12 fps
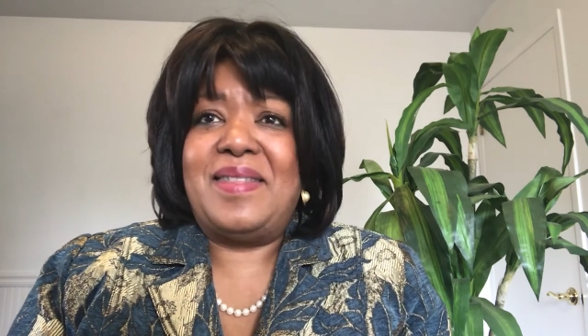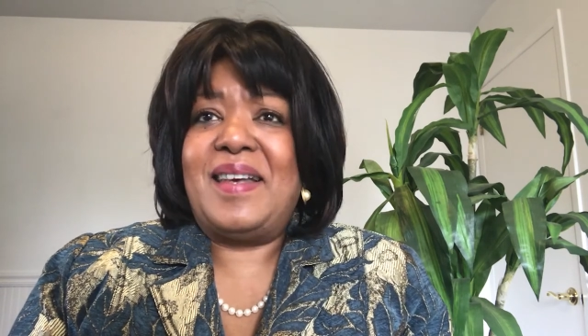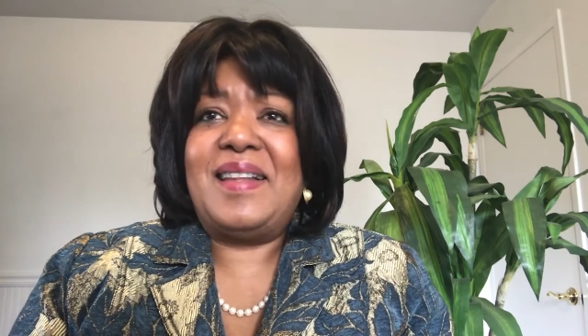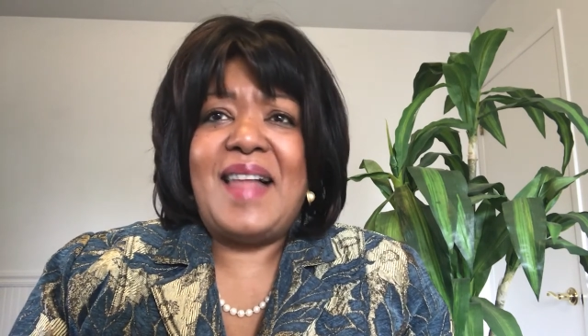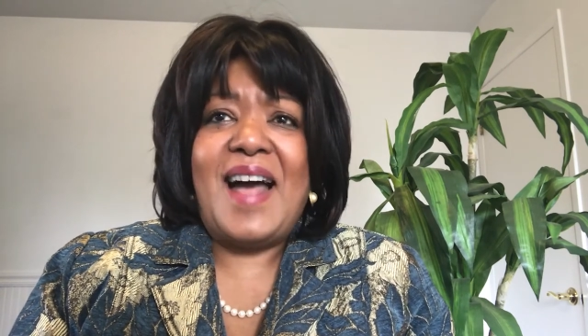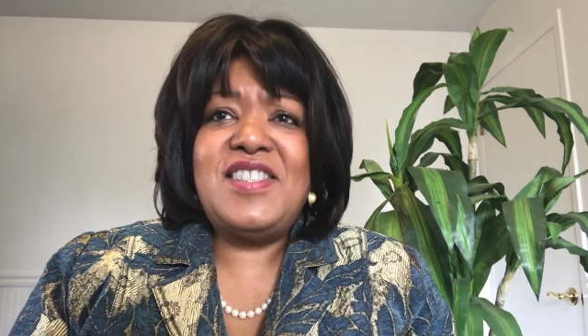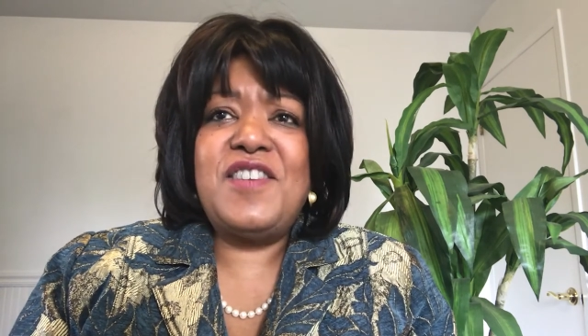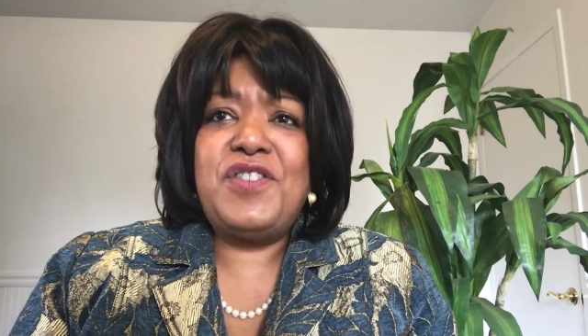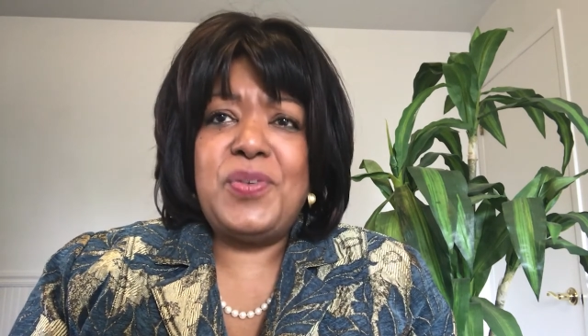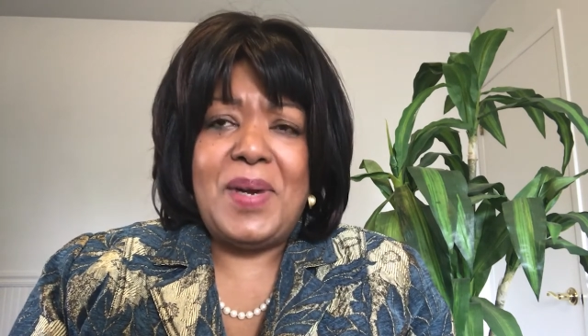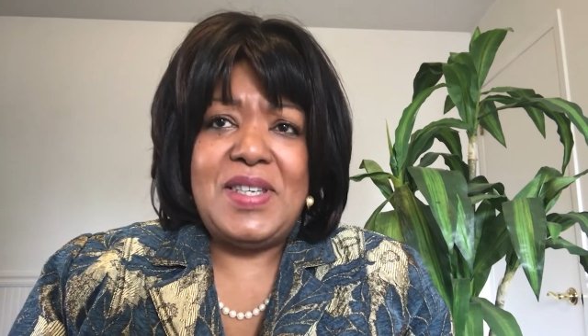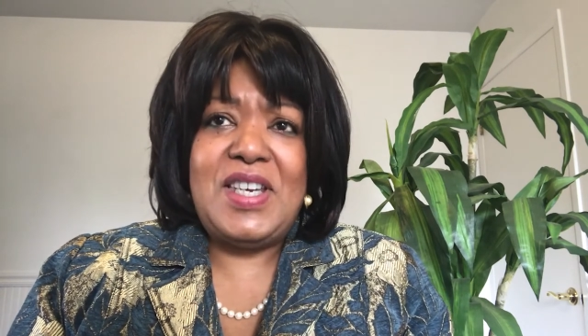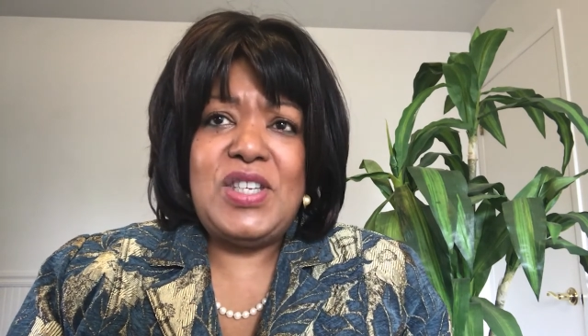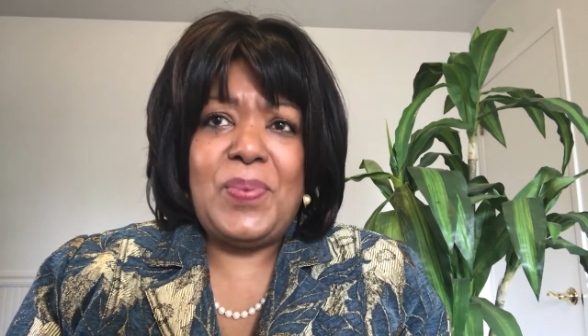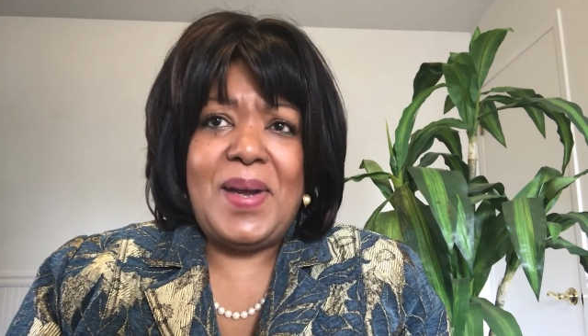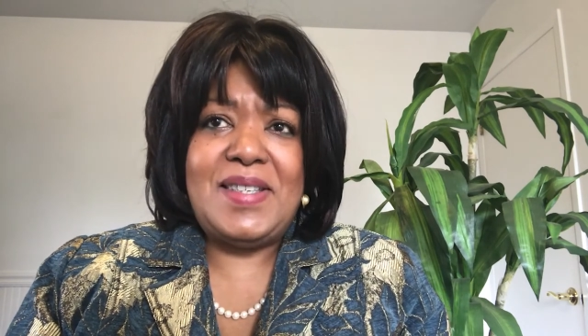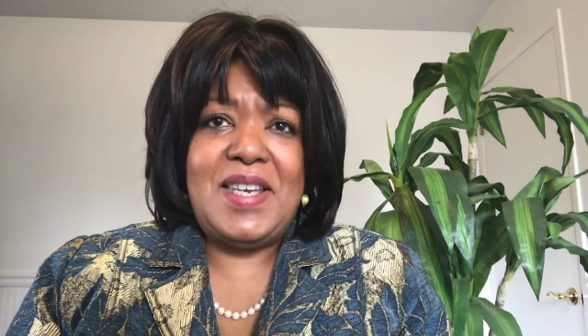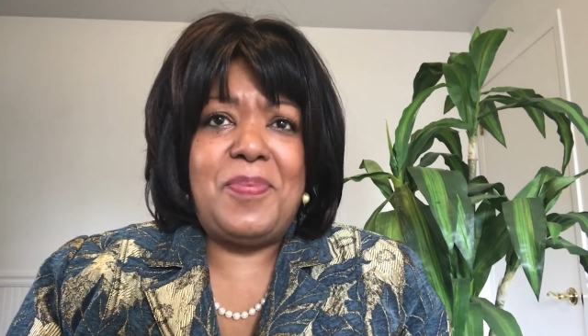the class of
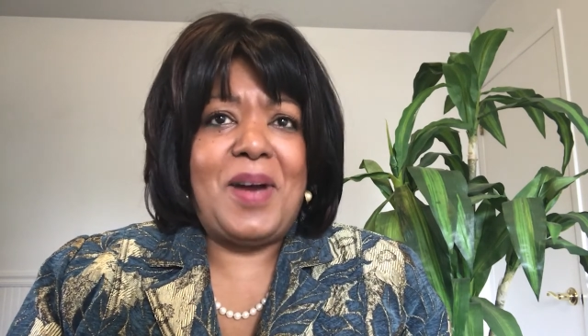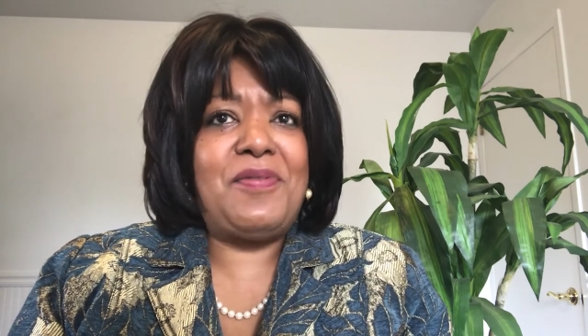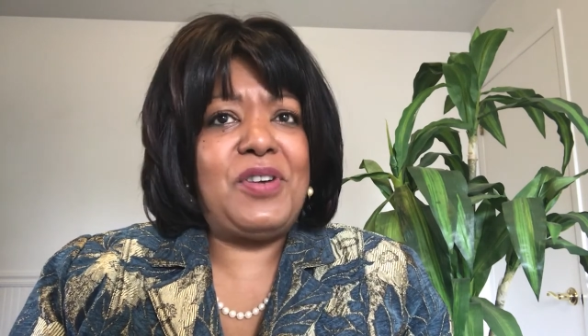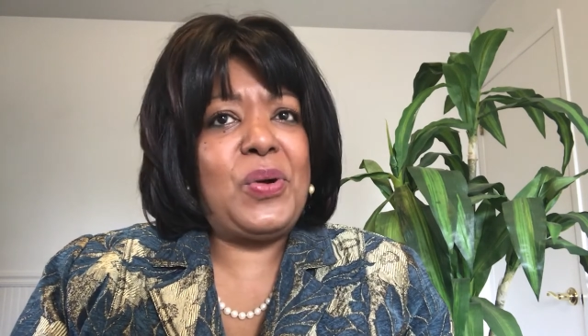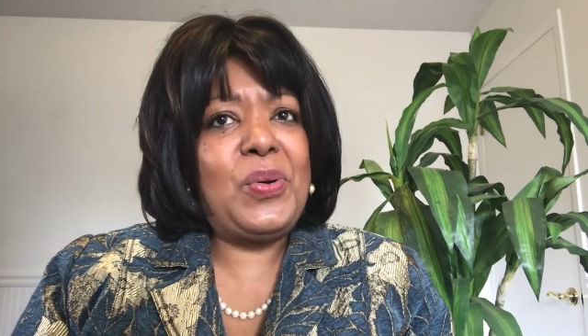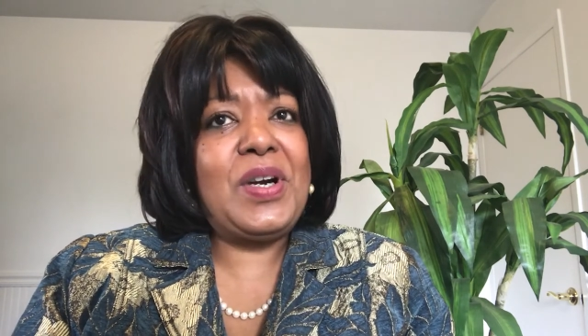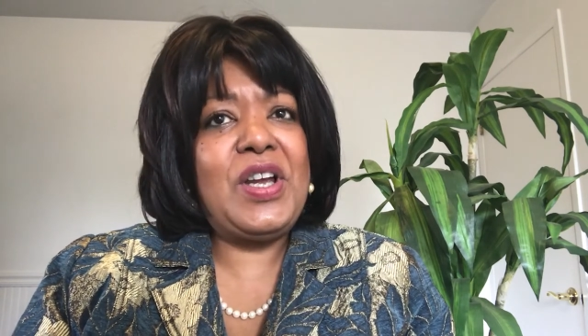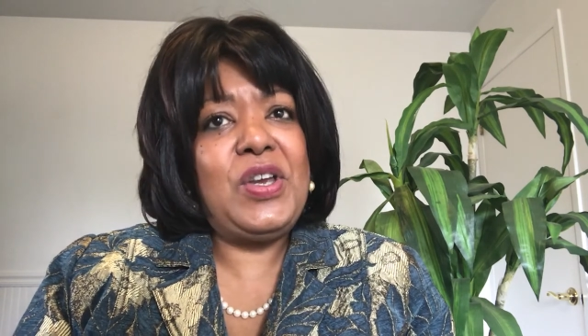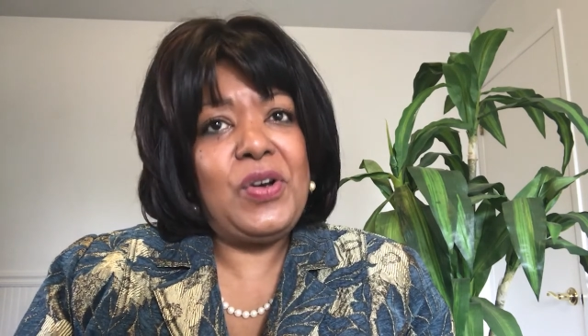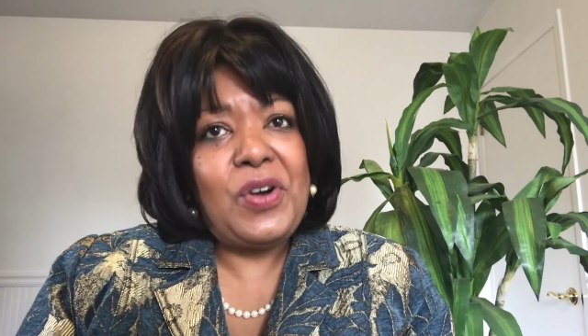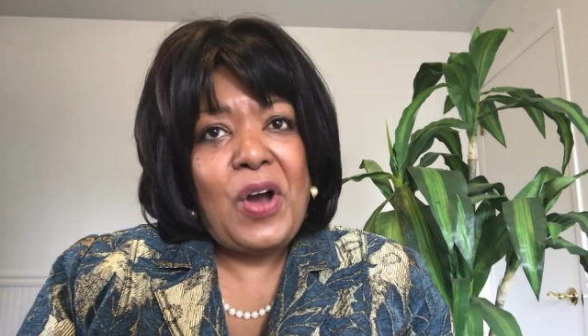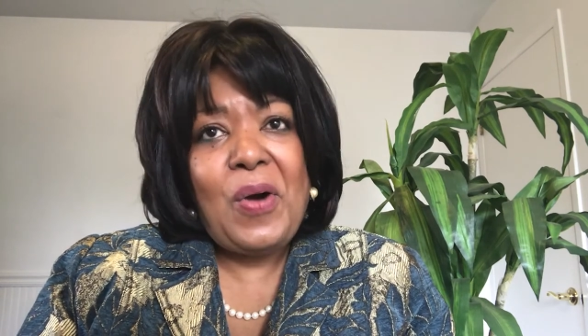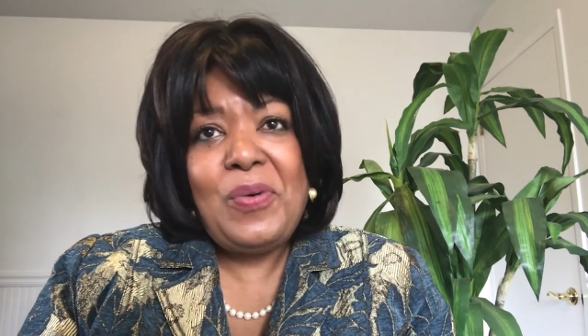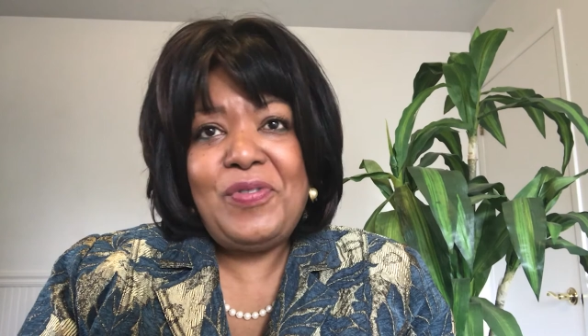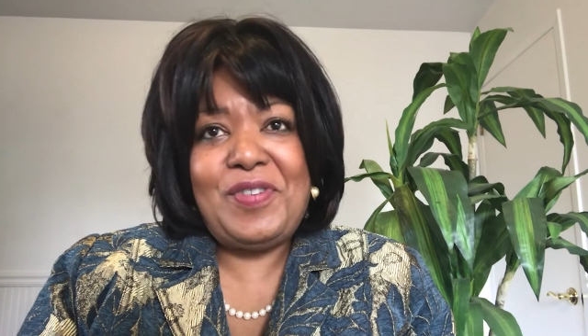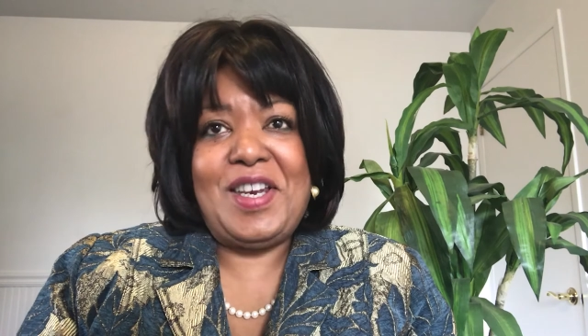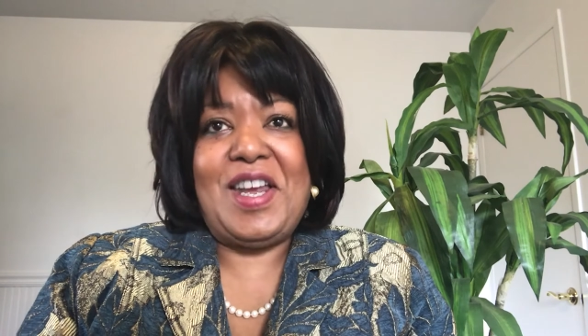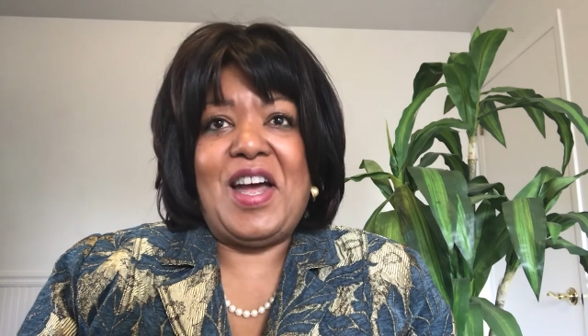2020 by recording your own
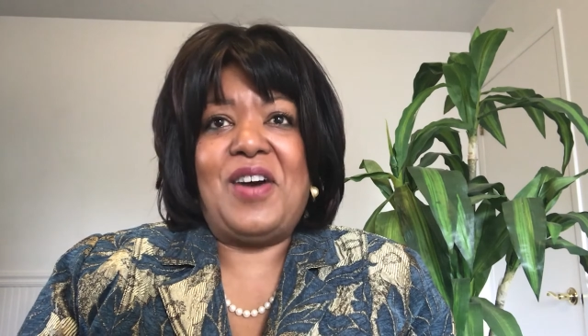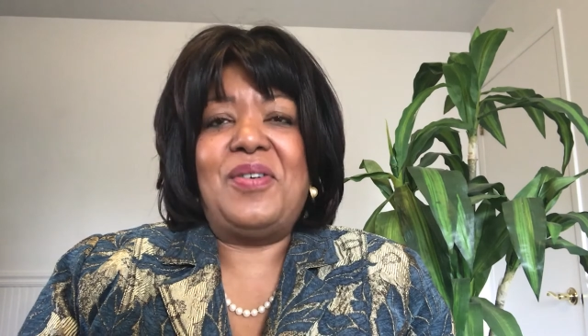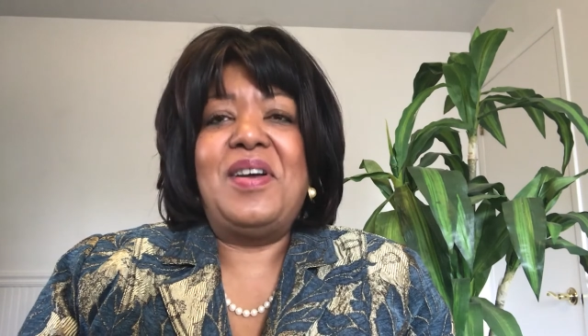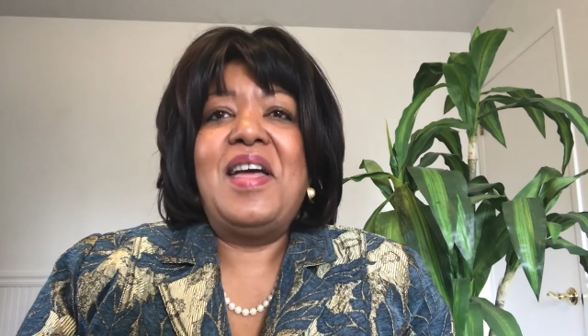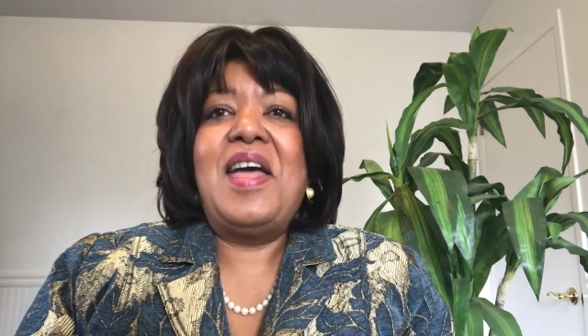video